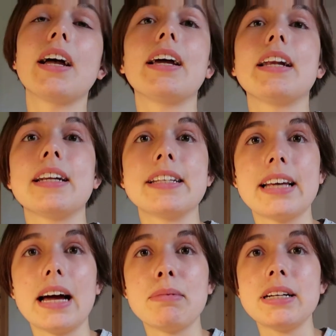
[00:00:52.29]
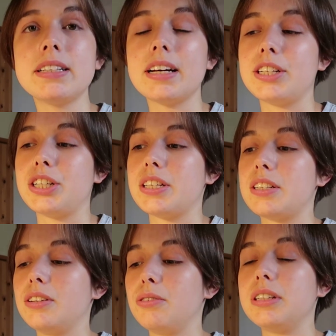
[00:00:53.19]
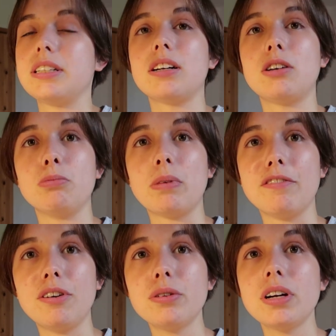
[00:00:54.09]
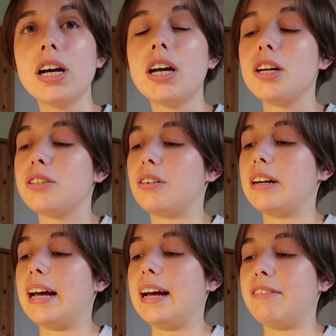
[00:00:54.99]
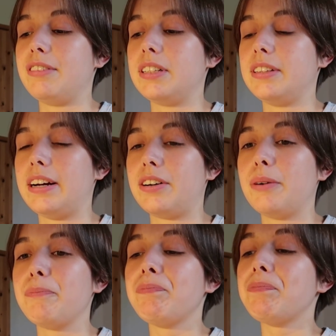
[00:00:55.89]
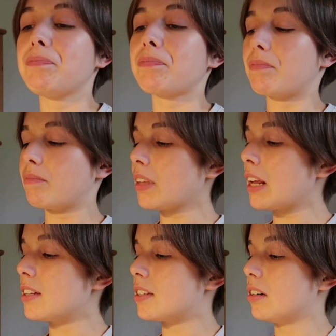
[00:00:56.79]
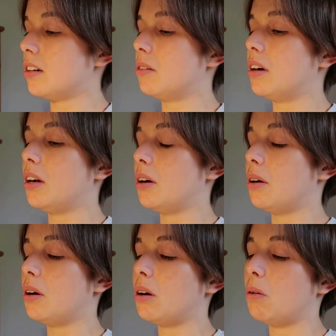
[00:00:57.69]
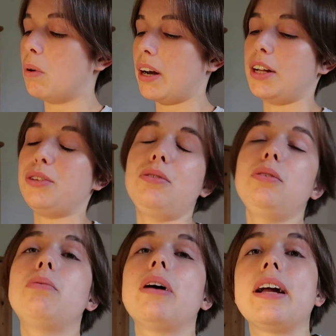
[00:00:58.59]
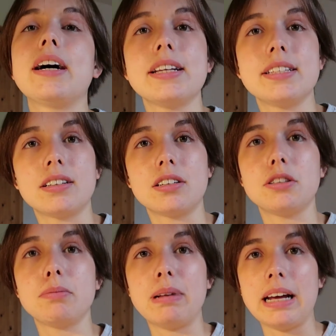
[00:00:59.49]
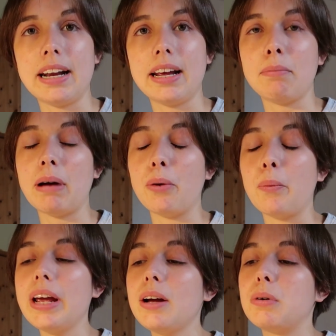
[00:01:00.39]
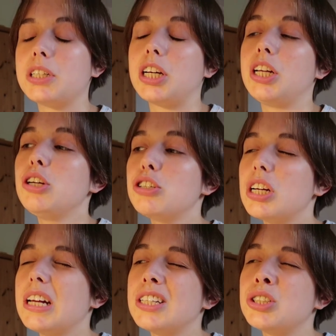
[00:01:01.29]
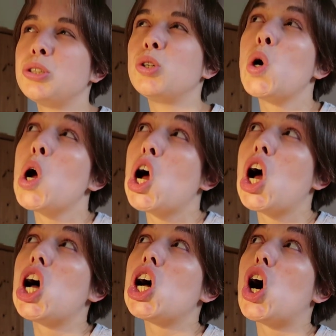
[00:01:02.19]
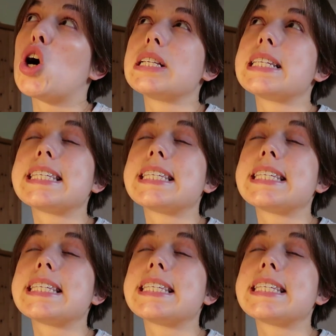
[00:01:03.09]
get an assignment, I just note it down on my phone, so I have it there. So what I do when I start planning my week, which I usually do on